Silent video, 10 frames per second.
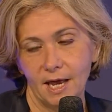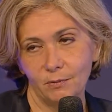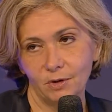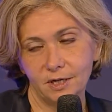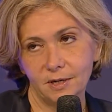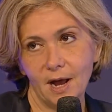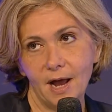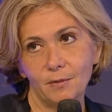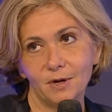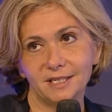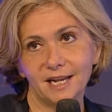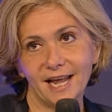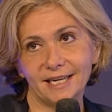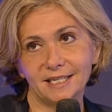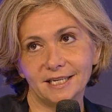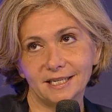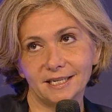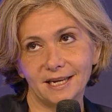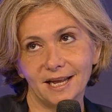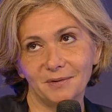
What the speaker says: And when I was elected